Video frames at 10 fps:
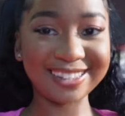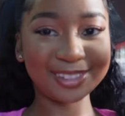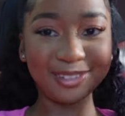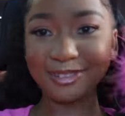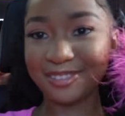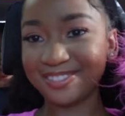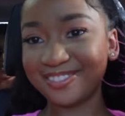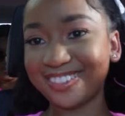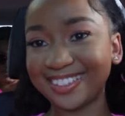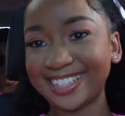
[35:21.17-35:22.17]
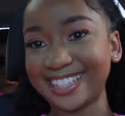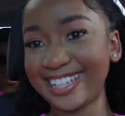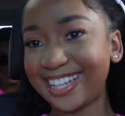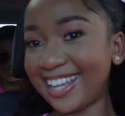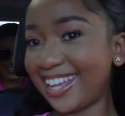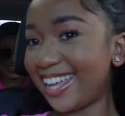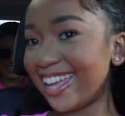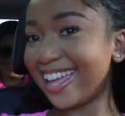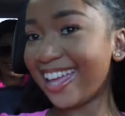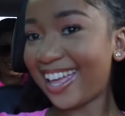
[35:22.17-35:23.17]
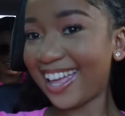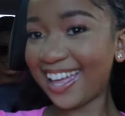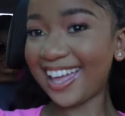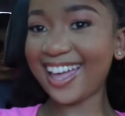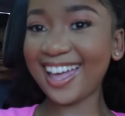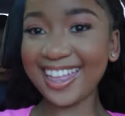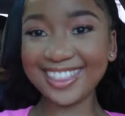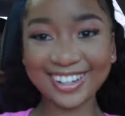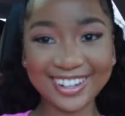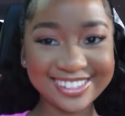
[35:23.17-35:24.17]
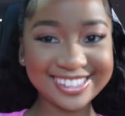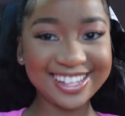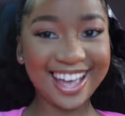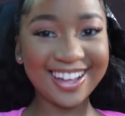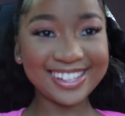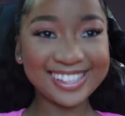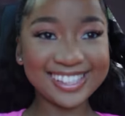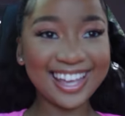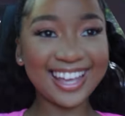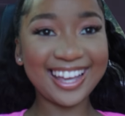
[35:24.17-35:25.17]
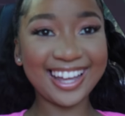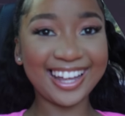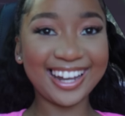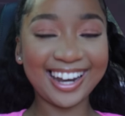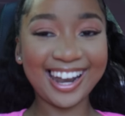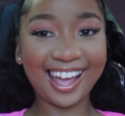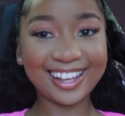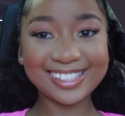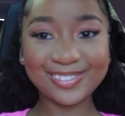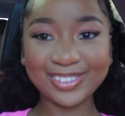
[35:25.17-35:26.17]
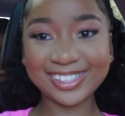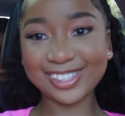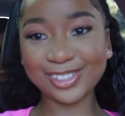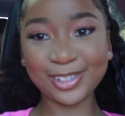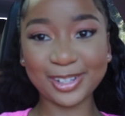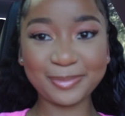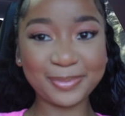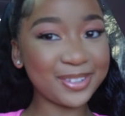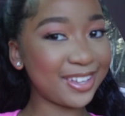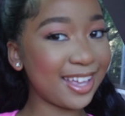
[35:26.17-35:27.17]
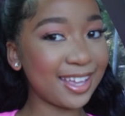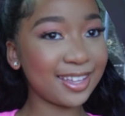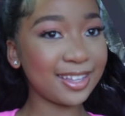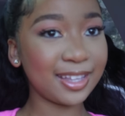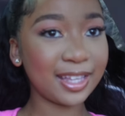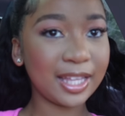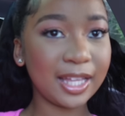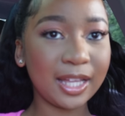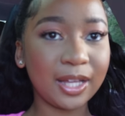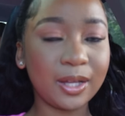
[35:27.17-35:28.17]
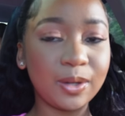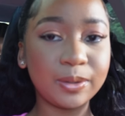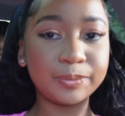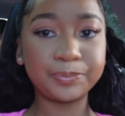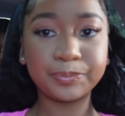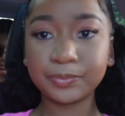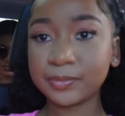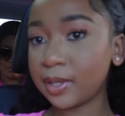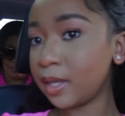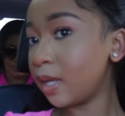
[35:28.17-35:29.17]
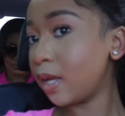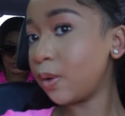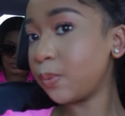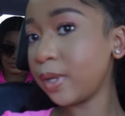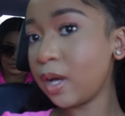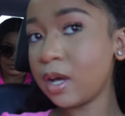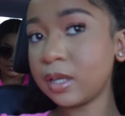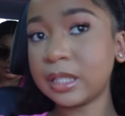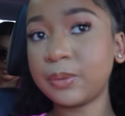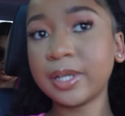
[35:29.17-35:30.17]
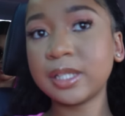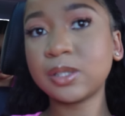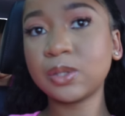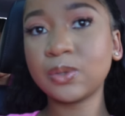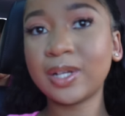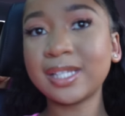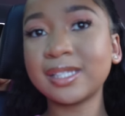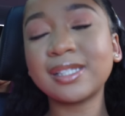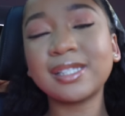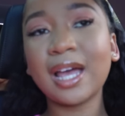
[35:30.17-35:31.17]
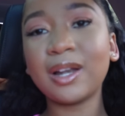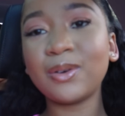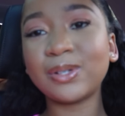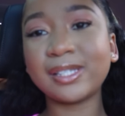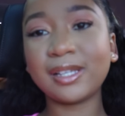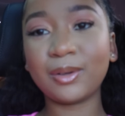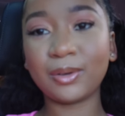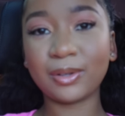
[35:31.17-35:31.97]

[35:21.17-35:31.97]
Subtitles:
Just a little feel. Hey, the girls are saying Lex for this trip. Left on okay. Top road using the second lane from the left. We are on our way to. Guys, it's Silo or Silo?